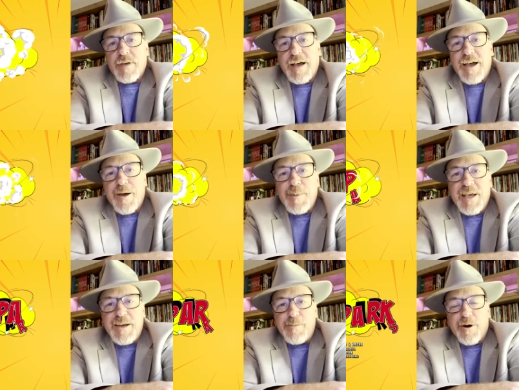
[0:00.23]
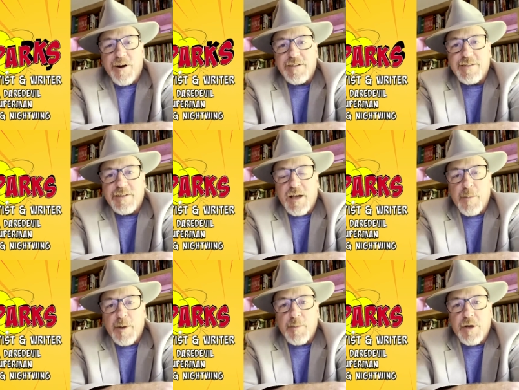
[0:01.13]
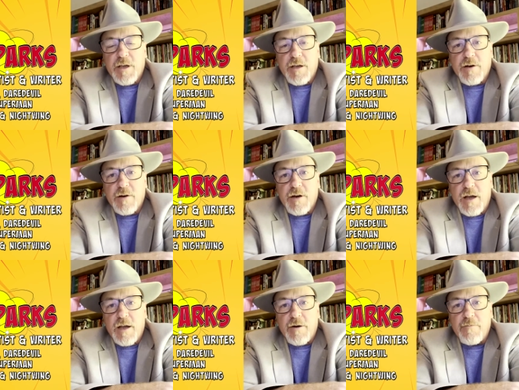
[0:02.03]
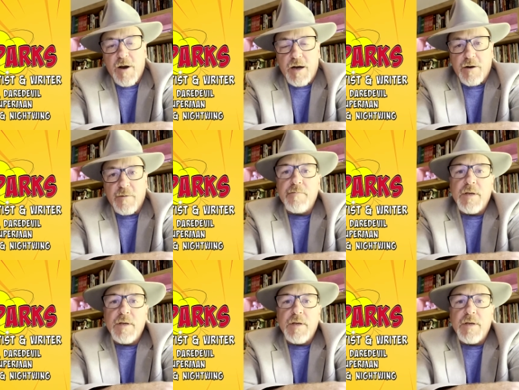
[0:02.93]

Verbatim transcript: Hi, I'm Ande Parks, comic book inker and writer.